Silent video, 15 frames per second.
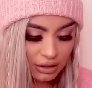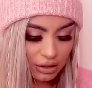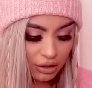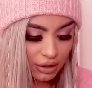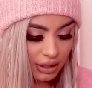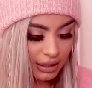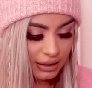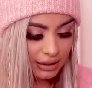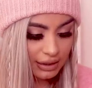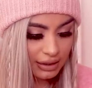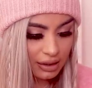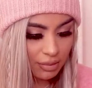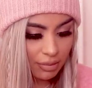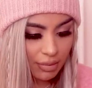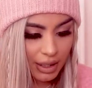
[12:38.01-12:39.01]
So this
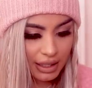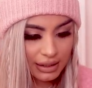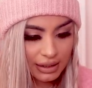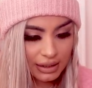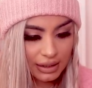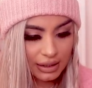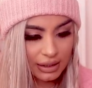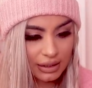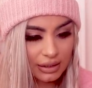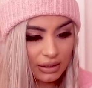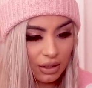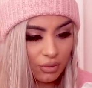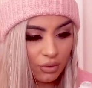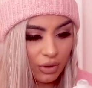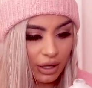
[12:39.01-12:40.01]
is busted
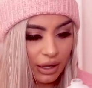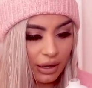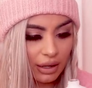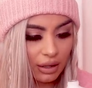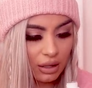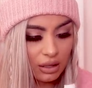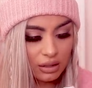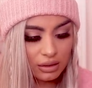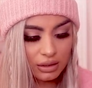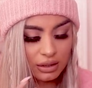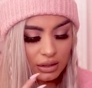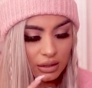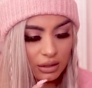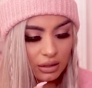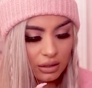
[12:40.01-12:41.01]
somewhere
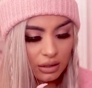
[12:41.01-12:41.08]
else.